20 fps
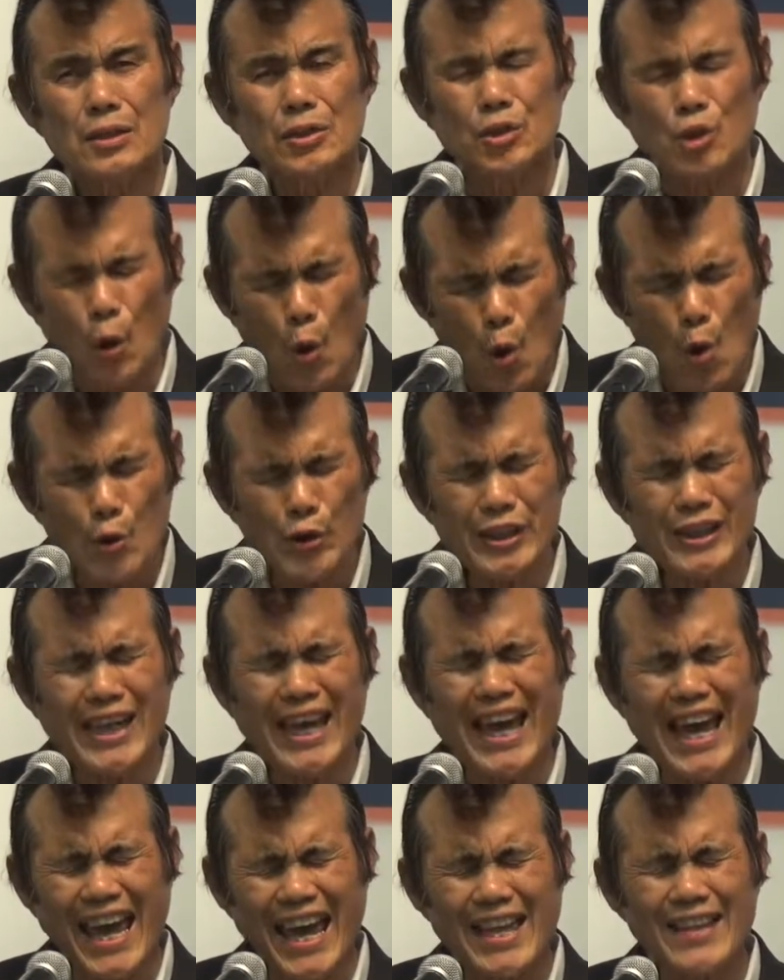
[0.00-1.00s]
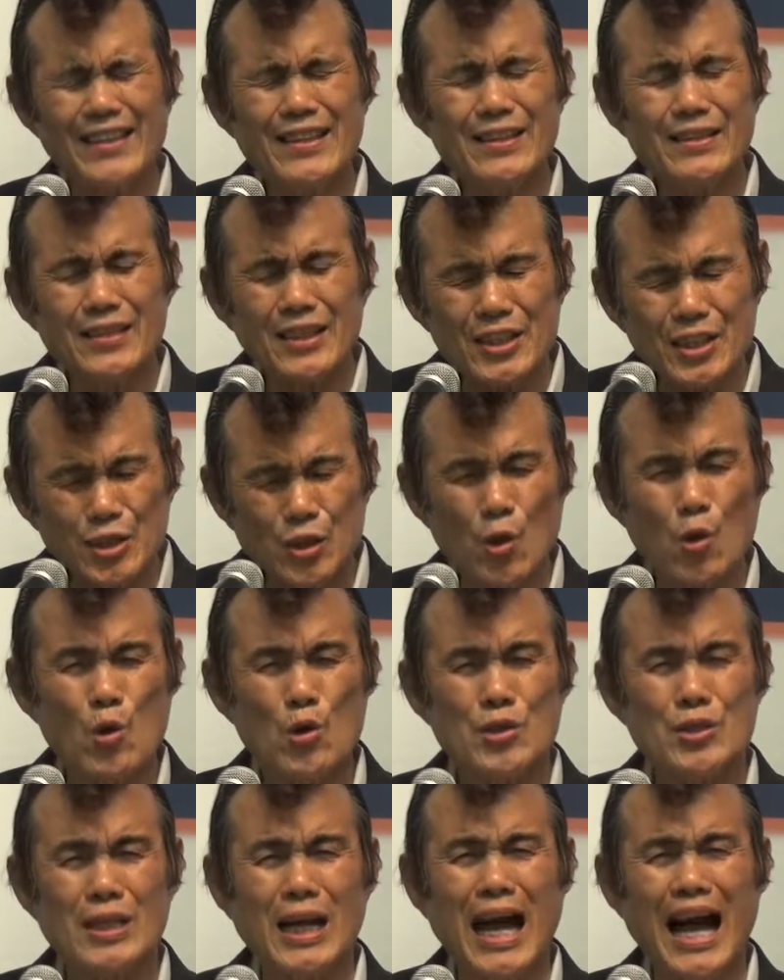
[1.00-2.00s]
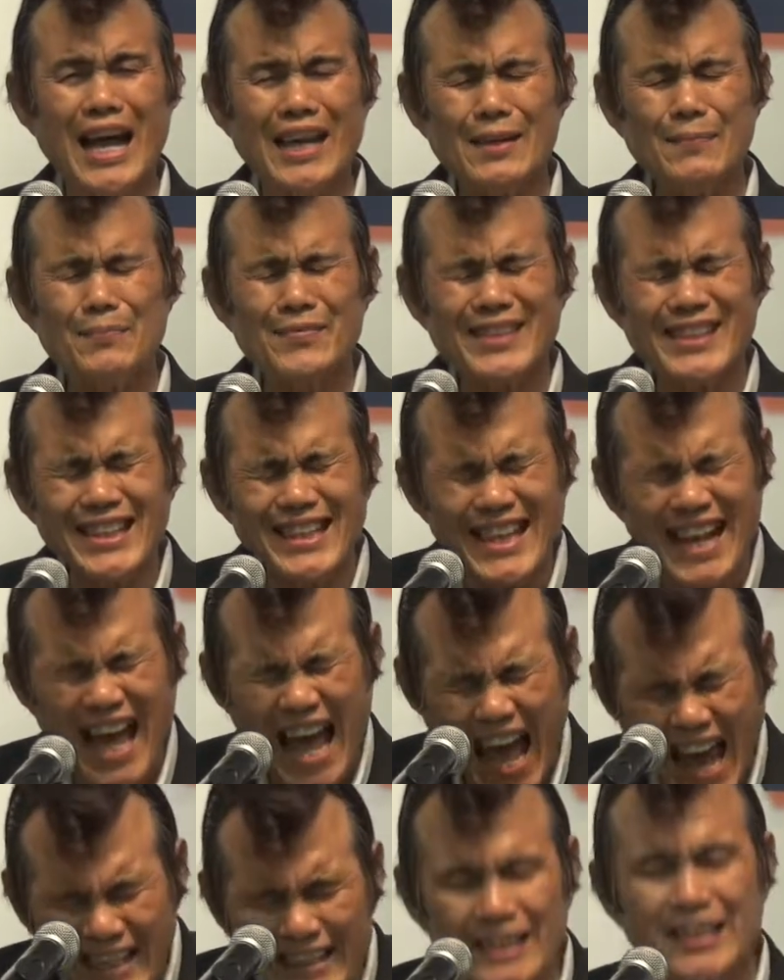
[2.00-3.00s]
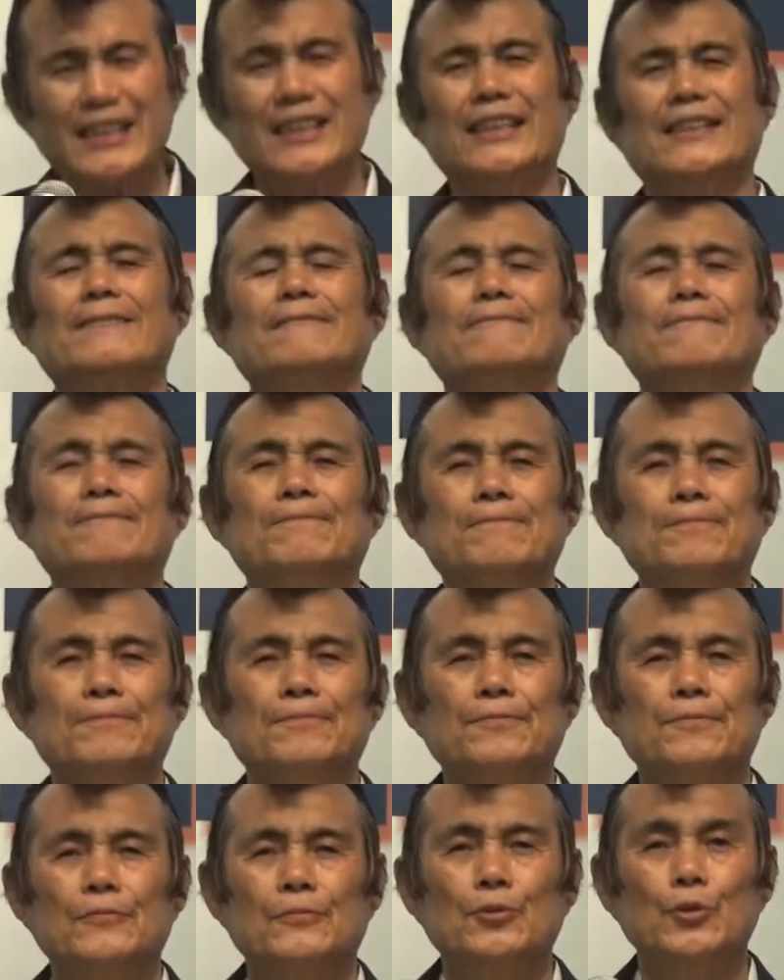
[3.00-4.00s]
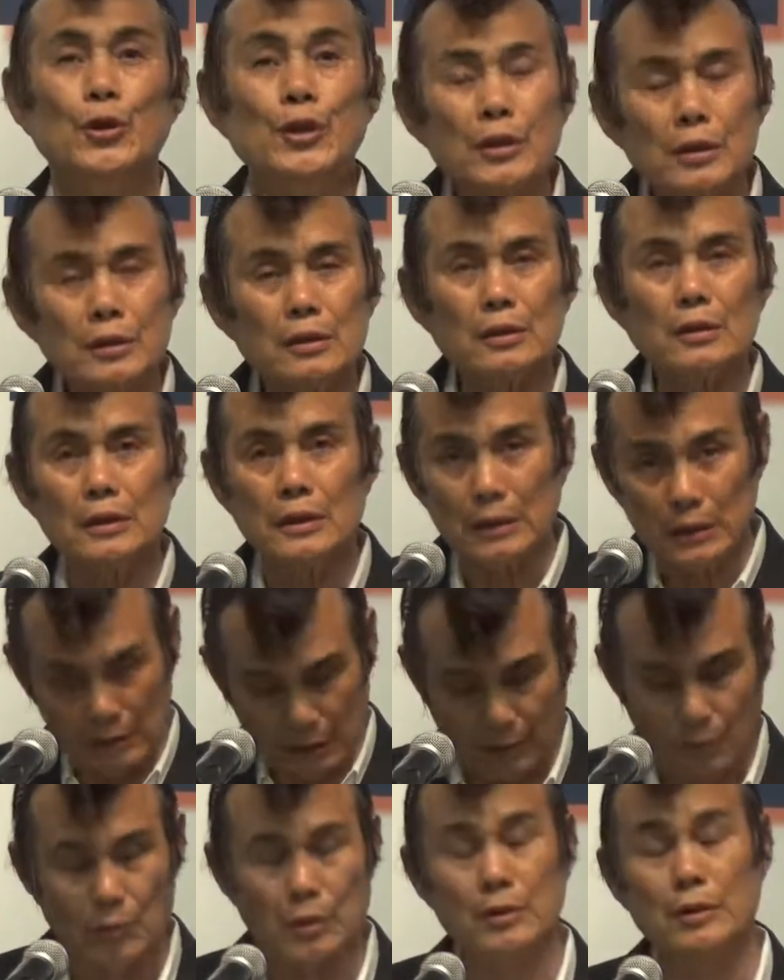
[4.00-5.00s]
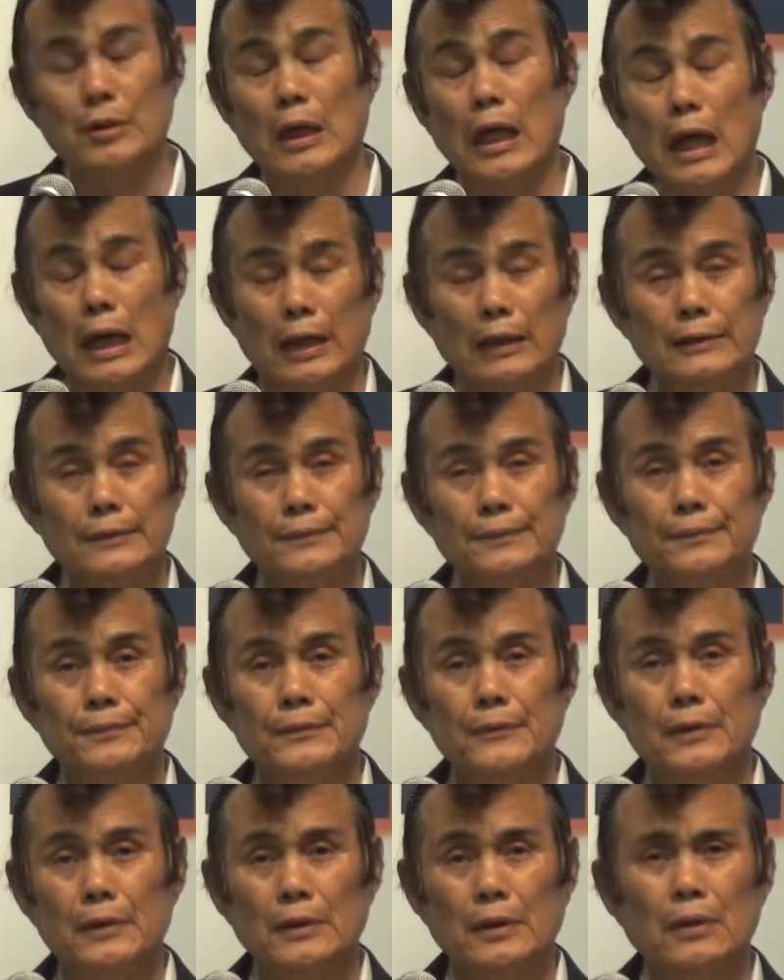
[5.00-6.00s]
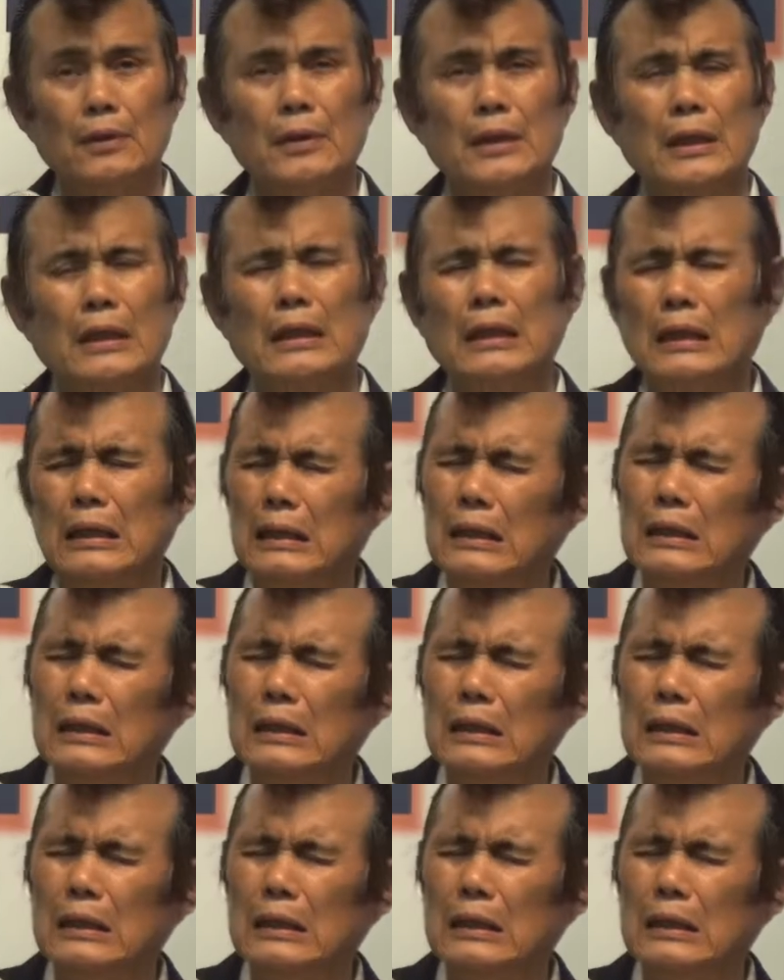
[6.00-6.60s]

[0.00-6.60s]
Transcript: Joy and rejoice. I am delighted with the word of God. Okay.